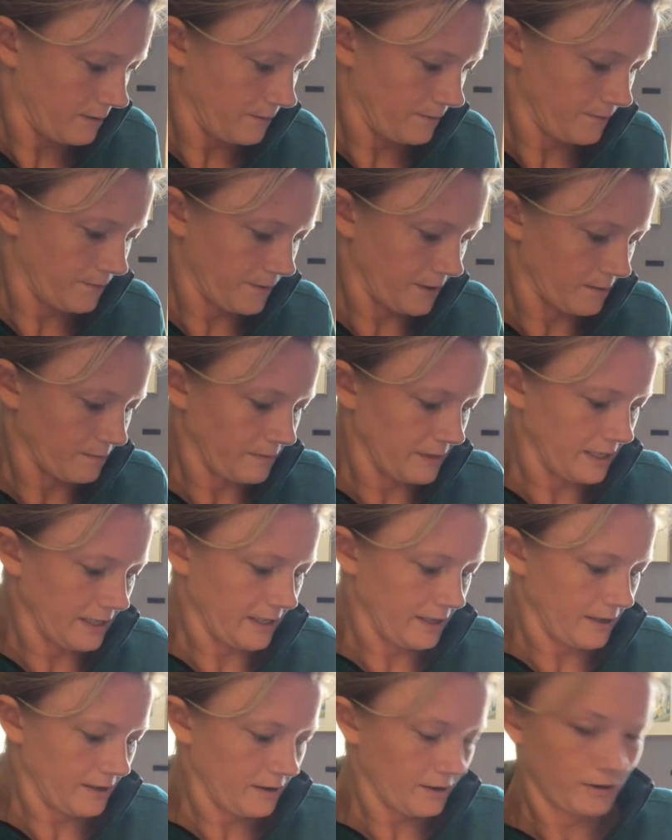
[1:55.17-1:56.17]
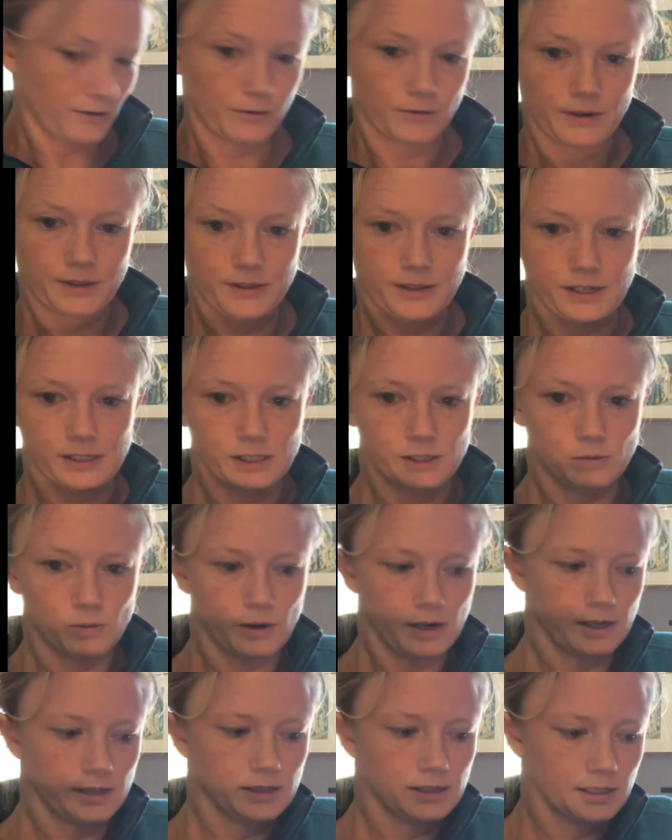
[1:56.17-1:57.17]
for me with this
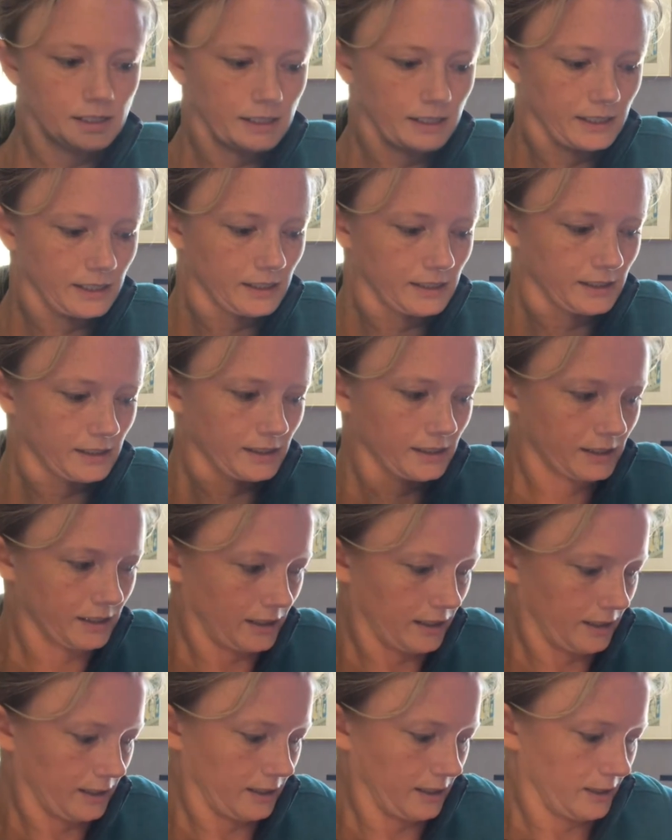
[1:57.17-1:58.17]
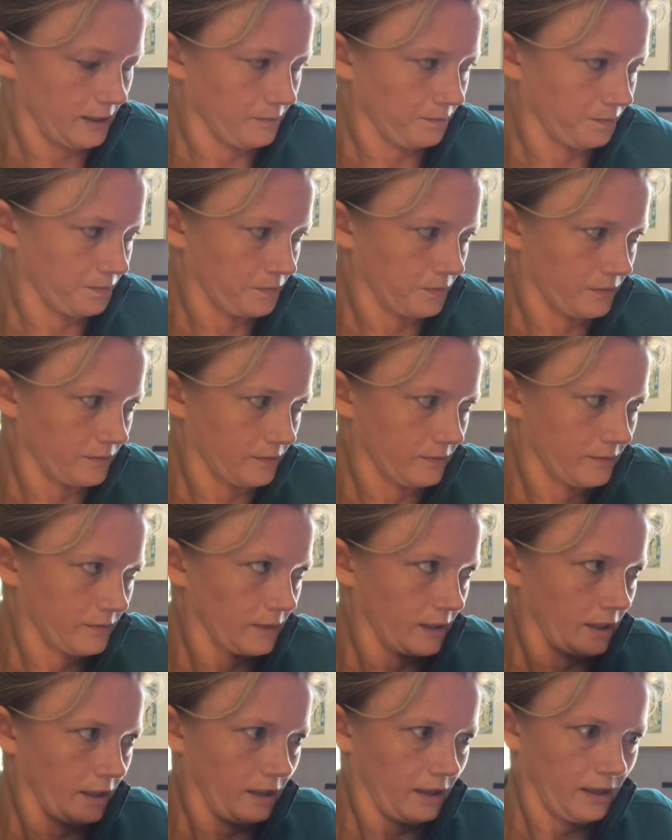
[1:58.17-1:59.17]
one is
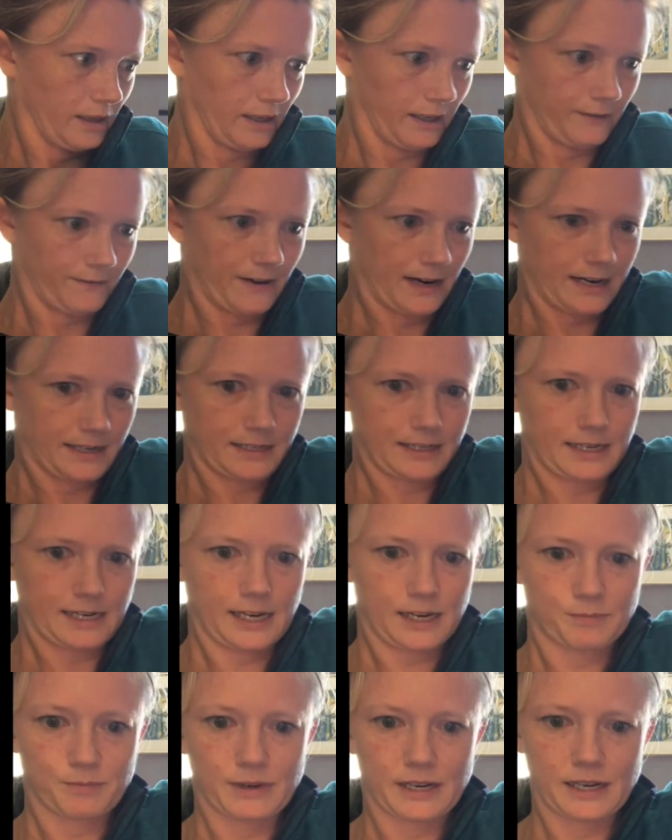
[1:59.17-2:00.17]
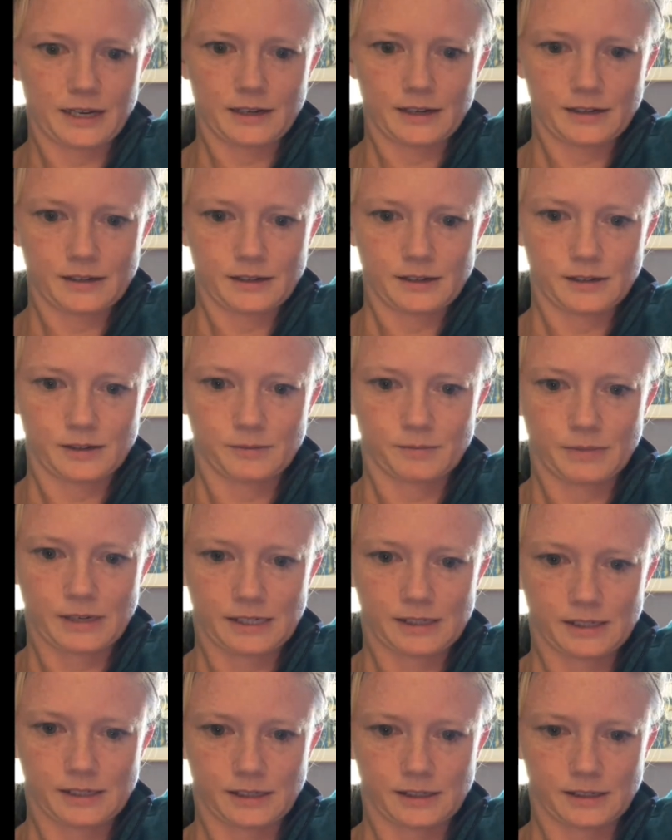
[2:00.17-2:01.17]
if I tape it
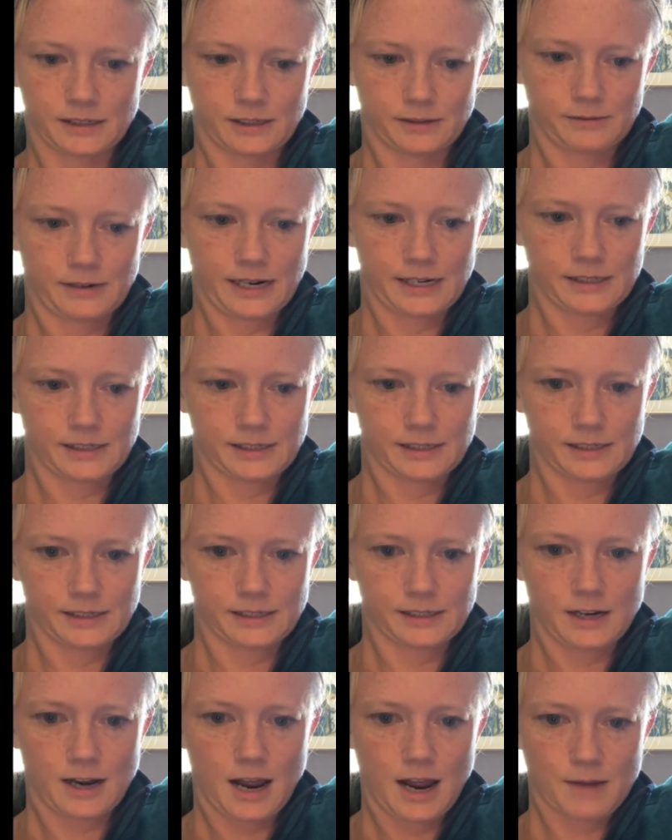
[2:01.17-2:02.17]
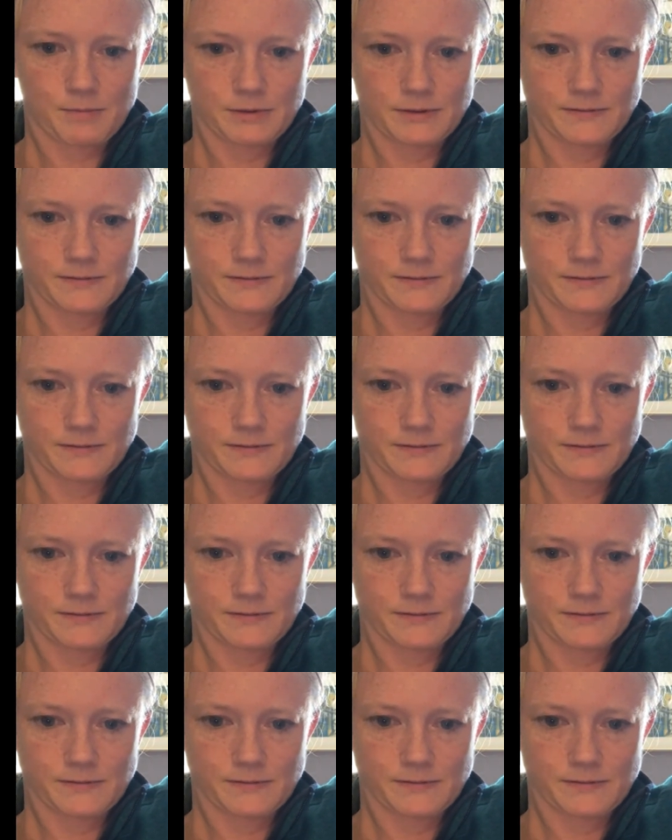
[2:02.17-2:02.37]
basically right to the top of